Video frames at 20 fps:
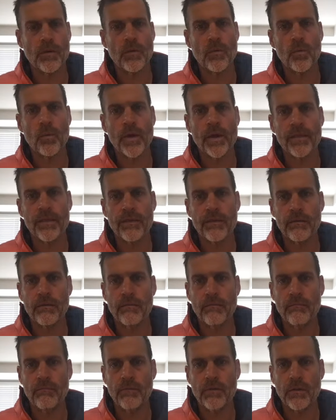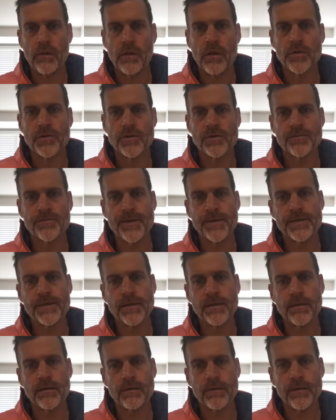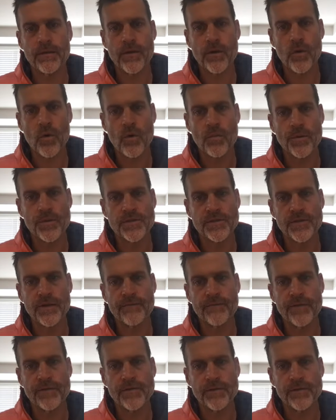with closer spacing than the normal stuff they